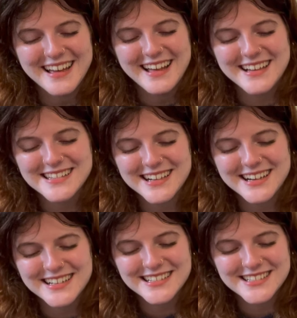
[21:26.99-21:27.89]
It's
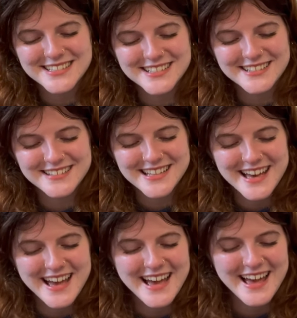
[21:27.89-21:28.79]
hard to show you the
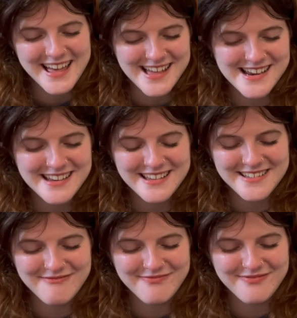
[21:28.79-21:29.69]
head.
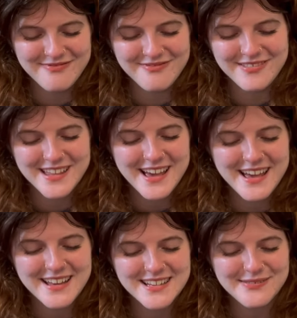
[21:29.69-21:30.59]
The
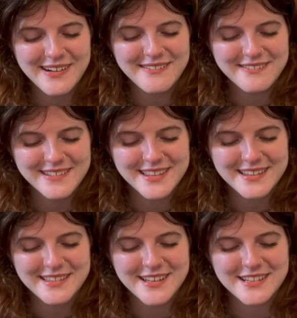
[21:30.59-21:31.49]
head is probably the
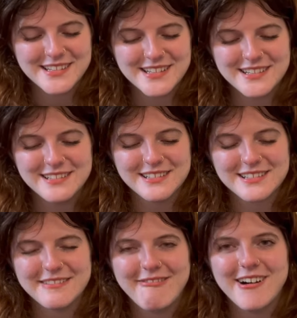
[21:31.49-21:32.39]
thing that's gonna
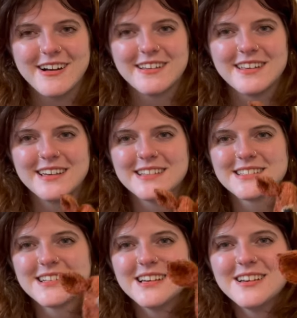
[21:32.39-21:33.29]
look the
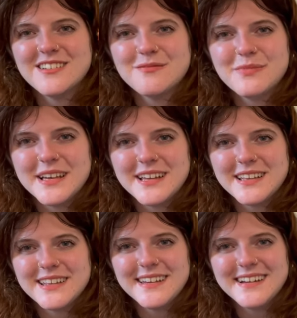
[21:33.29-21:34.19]
wonkiest. But
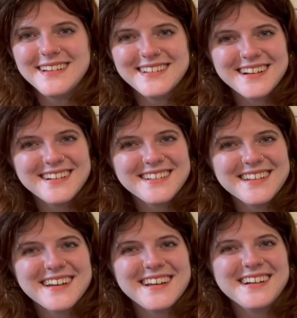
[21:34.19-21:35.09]
here you go,
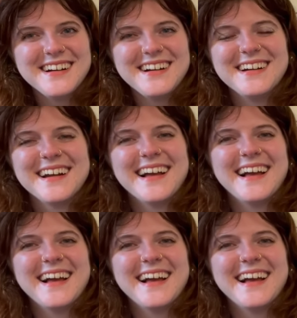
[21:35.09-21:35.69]
look at her.